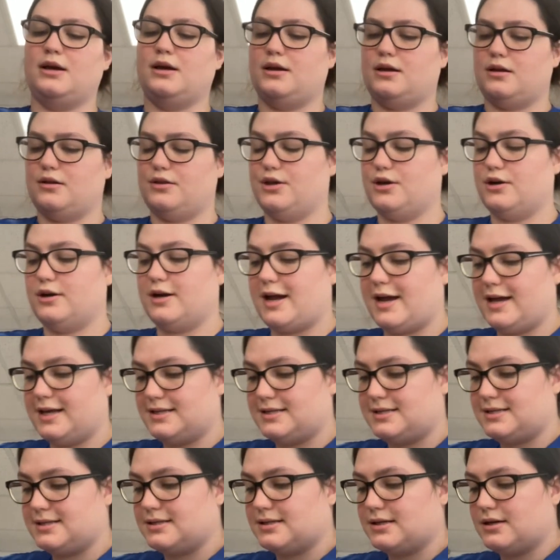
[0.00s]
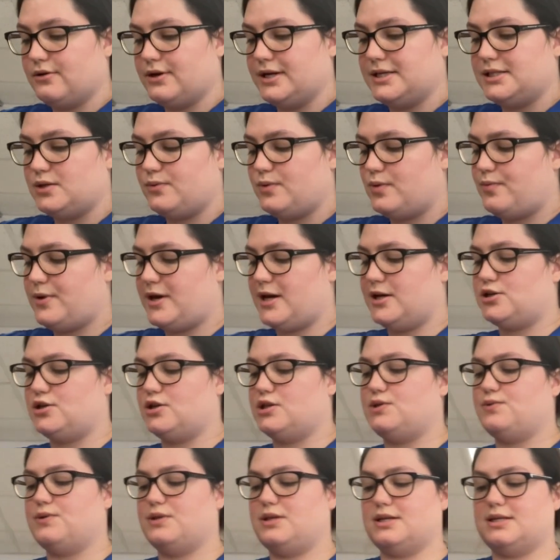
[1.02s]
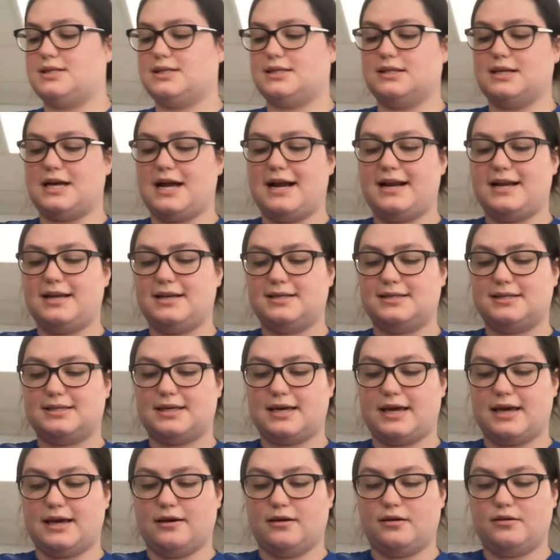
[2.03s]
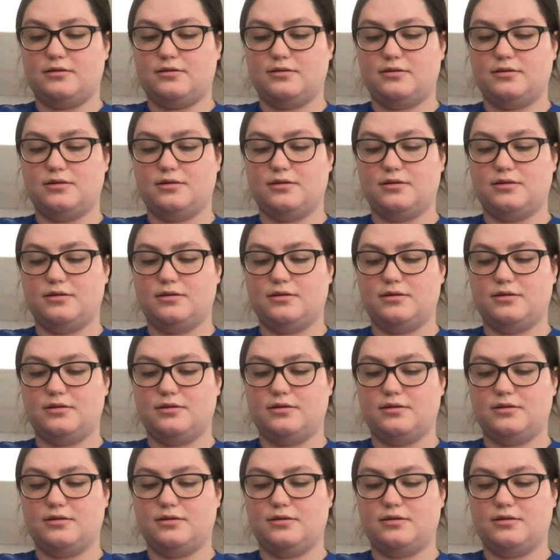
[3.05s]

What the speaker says: There is going to be patients with a sliding scale